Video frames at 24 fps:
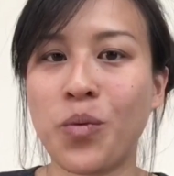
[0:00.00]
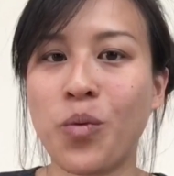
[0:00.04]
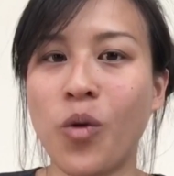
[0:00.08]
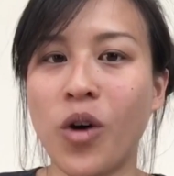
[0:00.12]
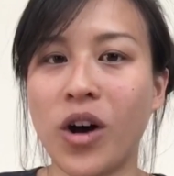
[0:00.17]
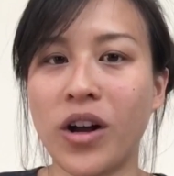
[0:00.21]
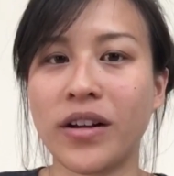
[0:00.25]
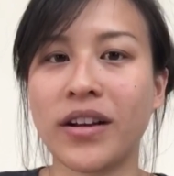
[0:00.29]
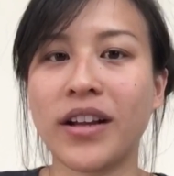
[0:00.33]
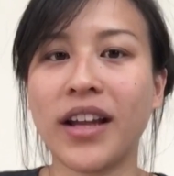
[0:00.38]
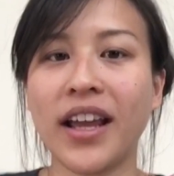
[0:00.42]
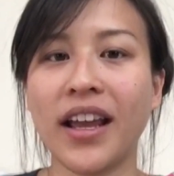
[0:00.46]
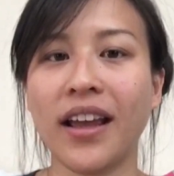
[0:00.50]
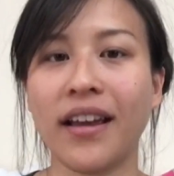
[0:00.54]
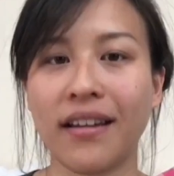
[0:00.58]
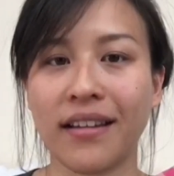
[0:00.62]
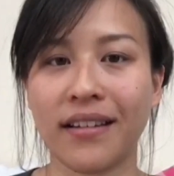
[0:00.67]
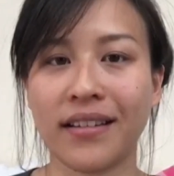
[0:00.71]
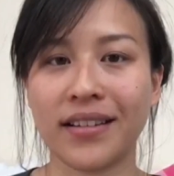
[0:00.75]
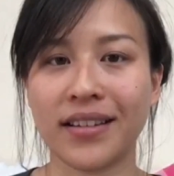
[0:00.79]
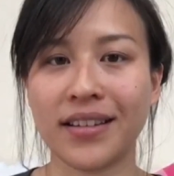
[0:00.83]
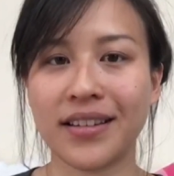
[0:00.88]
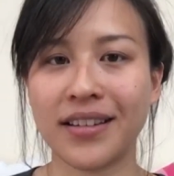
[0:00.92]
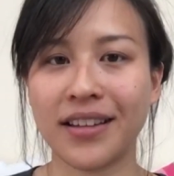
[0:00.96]
1
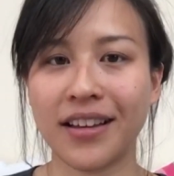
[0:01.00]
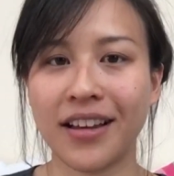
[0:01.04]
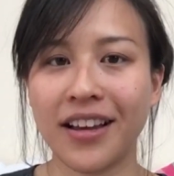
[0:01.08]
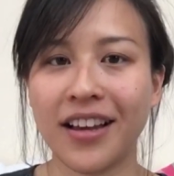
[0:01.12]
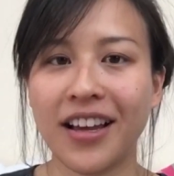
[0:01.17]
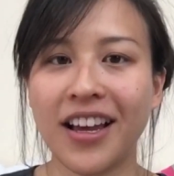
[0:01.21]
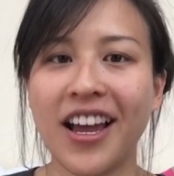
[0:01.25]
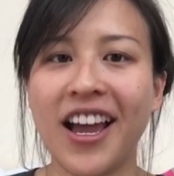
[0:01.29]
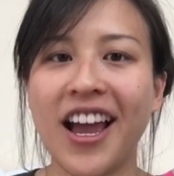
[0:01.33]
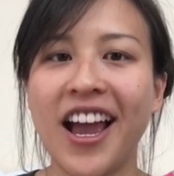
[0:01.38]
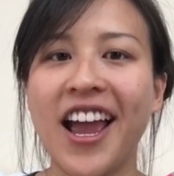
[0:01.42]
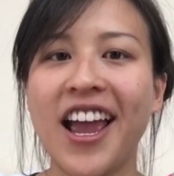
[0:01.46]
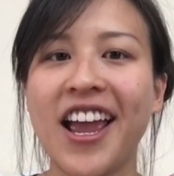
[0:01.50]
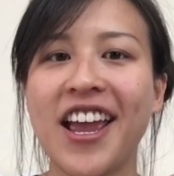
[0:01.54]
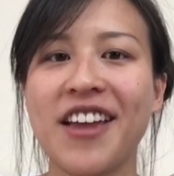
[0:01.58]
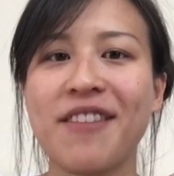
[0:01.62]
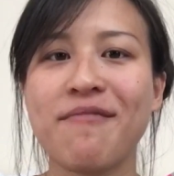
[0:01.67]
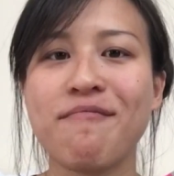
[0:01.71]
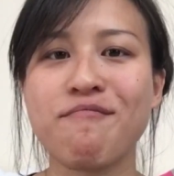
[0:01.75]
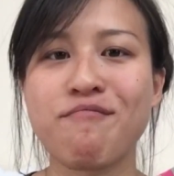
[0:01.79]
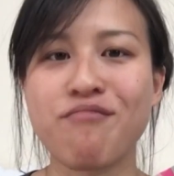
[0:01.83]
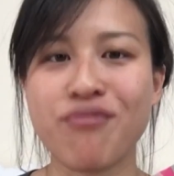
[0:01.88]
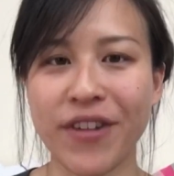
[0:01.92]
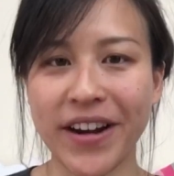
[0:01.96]
is
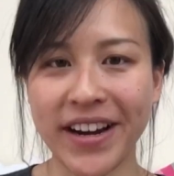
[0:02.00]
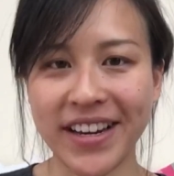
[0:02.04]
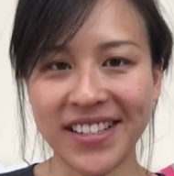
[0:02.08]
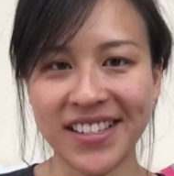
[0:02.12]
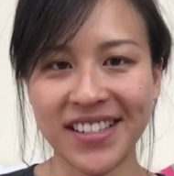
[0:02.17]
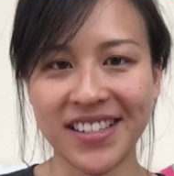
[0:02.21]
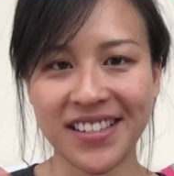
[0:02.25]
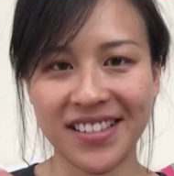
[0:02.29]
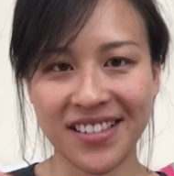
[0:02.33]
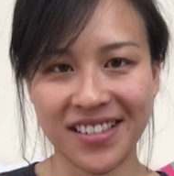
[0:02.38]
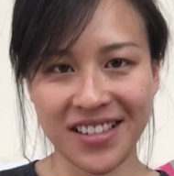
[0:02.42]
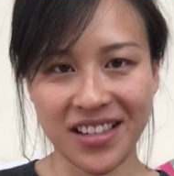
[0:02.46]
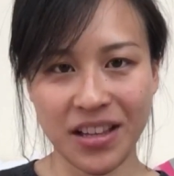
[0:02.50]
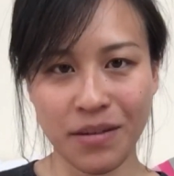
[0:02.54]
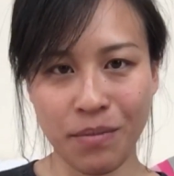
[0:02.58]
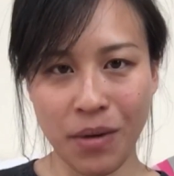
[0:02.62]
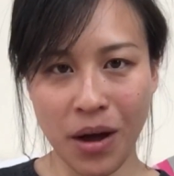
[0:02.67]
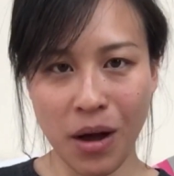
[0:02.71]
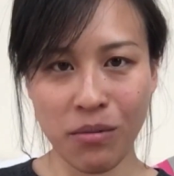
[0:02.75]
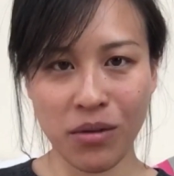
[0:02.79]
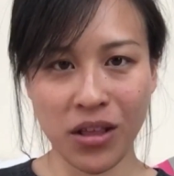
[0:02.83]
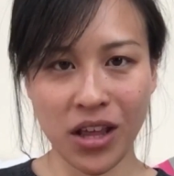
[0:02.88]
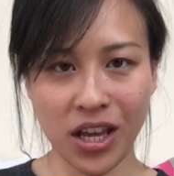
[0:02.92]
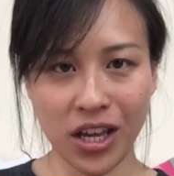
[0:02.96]
embrace the
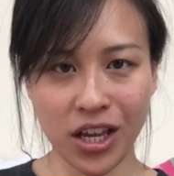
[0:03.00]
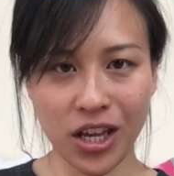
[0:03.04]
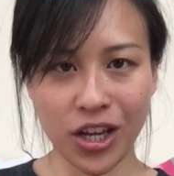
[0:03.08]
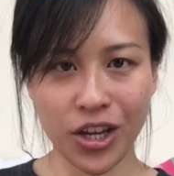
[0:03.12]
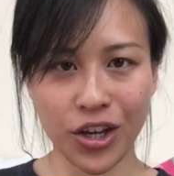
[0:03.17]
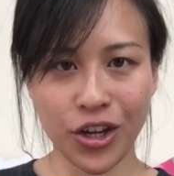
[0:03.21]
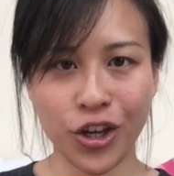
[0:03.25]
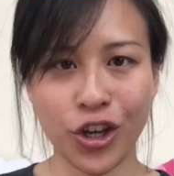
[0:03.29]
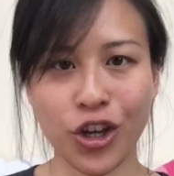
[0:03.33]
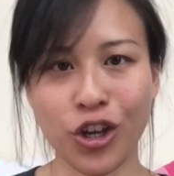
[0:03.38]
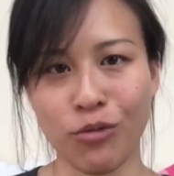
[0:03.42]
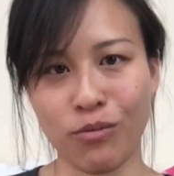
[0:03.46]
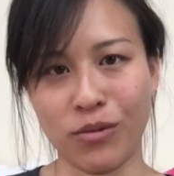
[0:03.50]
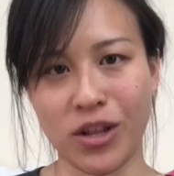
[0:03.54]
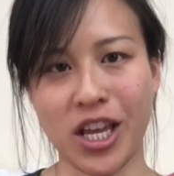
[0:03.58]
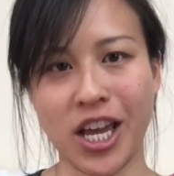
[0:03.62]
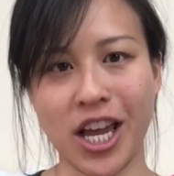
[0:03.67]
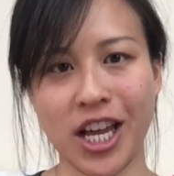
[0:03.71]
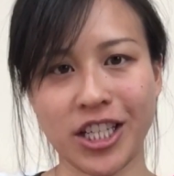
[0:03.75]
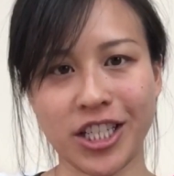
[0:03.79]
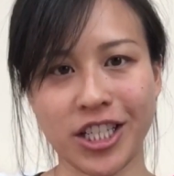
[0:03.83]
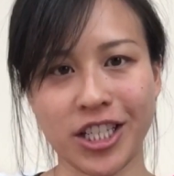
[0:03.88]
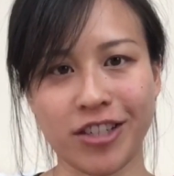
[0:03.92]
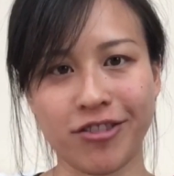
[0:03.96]
public
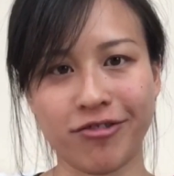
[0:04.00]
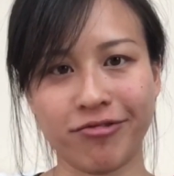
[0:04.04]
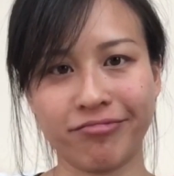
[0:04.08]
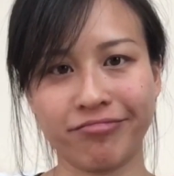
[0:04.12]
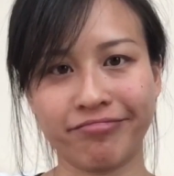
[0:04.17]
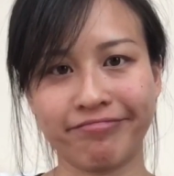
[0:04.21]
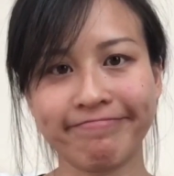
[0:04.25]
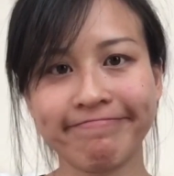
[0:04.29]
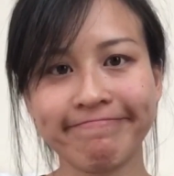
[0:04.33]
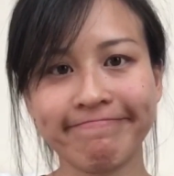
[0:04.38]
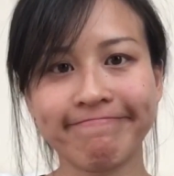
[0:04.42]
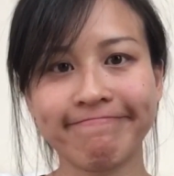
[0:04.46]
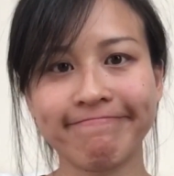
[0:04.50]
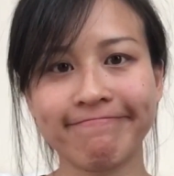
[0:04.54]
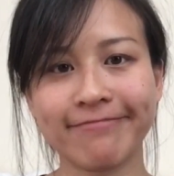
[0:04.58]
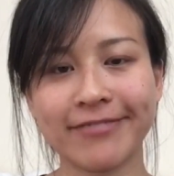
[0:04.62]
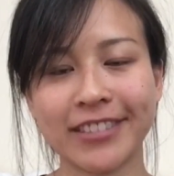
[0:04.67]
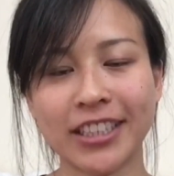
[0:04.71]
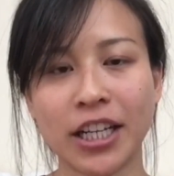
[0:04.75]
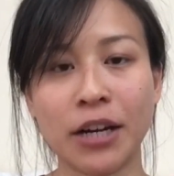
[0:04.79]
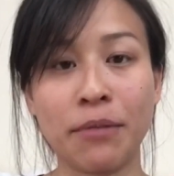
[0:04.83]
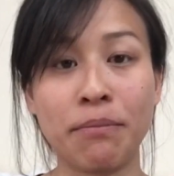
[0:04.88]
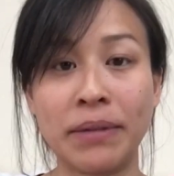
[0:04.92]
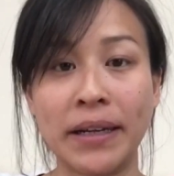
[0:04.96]
humiliation
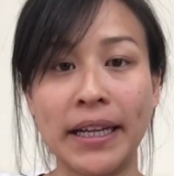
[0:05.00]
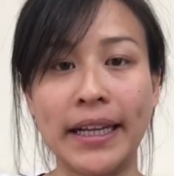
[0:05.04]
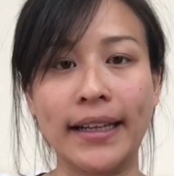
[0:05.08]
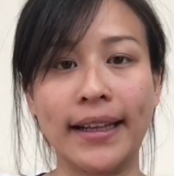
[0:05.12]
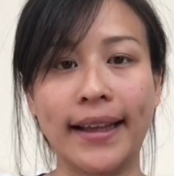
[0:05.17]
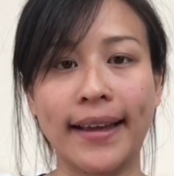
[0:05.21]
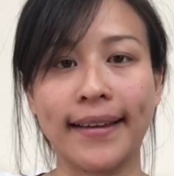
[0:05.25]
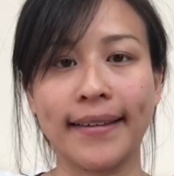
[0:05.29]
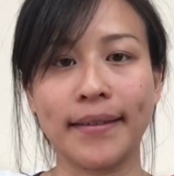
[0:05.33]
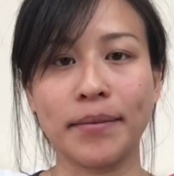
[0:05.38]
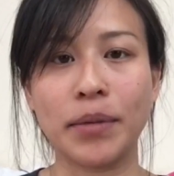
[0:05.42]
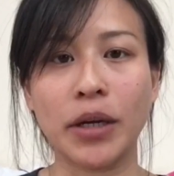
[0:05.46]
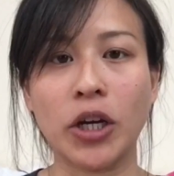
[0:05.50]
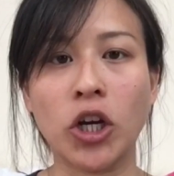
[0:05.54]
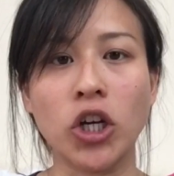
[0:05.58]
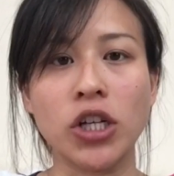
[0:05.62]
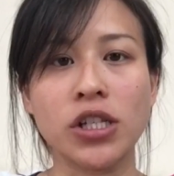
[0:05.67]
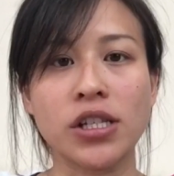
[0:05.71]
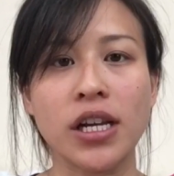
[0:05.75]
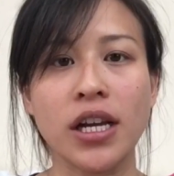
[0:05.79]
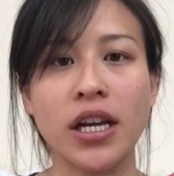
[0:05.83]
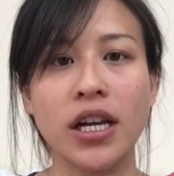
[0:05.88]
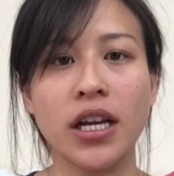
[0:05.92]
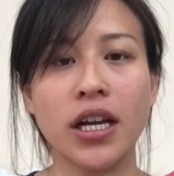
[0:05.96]
completely, because
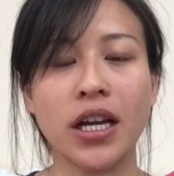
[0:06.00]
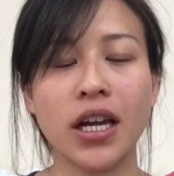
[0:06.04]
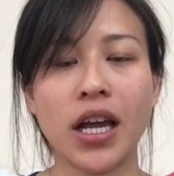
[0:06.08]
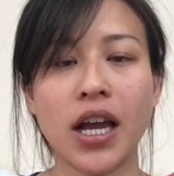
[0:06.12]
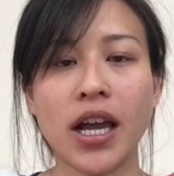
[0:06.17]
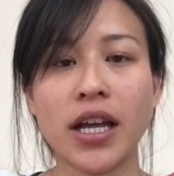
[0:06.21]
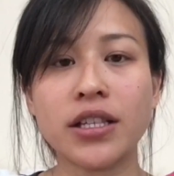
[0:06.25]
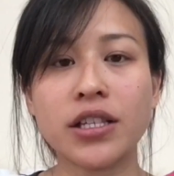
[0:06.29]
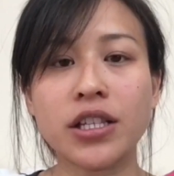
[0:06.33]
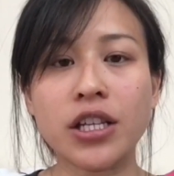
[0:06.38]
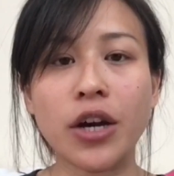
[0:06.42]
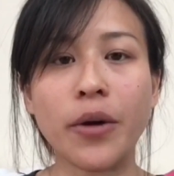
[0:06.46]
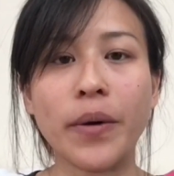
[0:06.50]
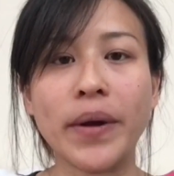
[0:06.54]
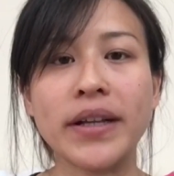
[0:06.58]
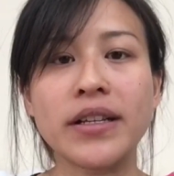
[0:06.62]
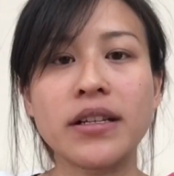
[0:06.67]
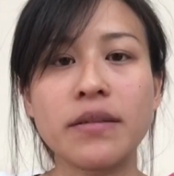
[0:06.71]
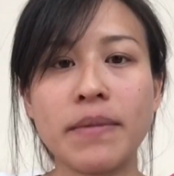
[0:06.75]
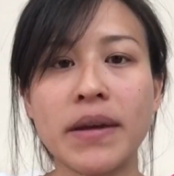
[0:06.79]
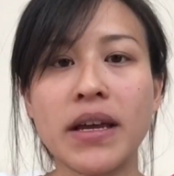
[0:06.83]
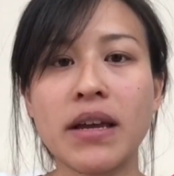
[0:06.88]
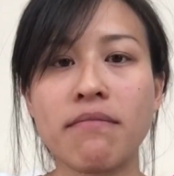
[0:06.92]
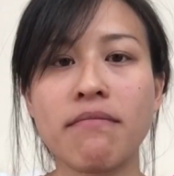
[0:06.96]
it's going
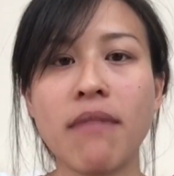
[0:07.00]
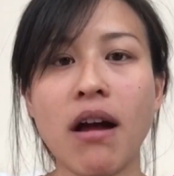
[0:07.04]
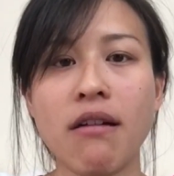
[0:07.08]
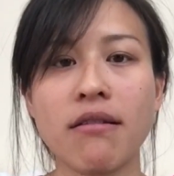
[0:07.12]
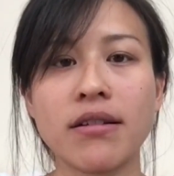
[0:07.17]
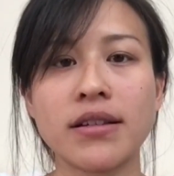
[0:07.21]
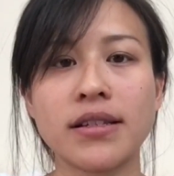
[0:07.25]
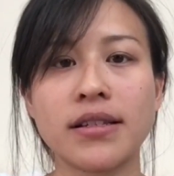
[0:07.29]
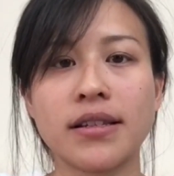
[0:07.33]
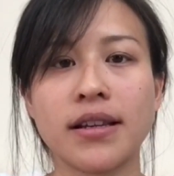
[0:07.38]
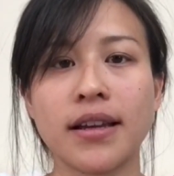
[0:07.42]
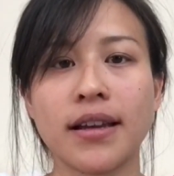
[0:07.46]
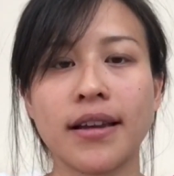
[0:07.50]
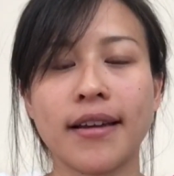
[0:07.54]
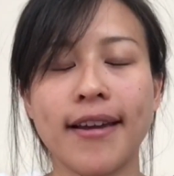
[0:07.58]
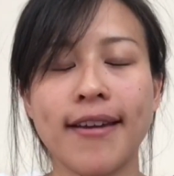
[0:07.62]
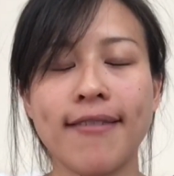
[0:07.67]
to be embarrassing.